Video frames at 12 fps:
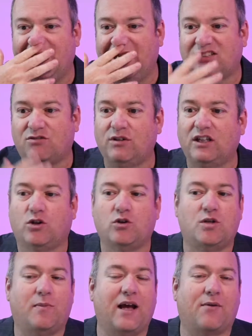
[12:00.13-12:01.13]
it's really good
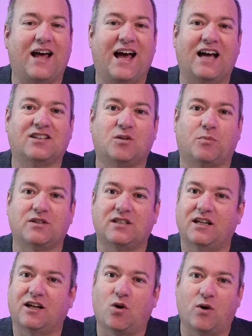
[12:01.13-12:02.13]
to be able to ask the
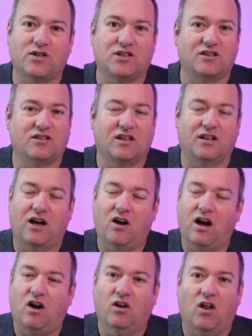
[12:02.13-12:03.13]
presenter questions
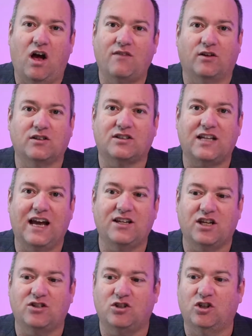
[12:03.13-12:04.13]
live on stage
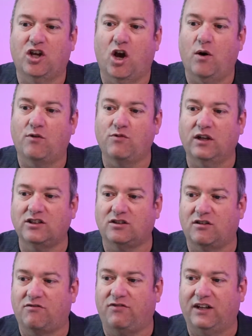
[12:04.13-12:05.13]
as you go and really sort
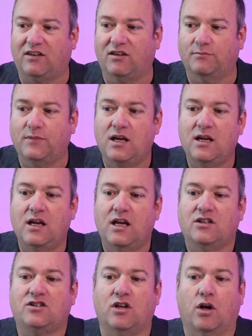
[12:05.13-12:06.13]
of flick them.
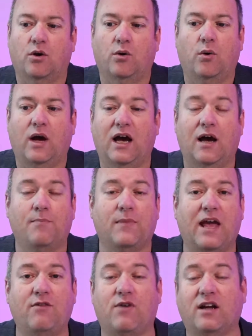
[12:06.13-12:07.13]
So,
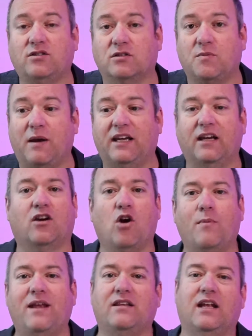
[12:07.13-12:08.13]
and Russell's making a
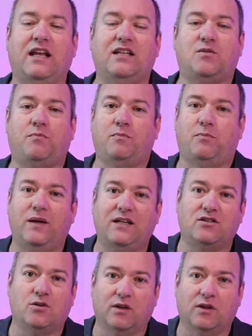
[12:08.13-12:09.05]
comment that he's been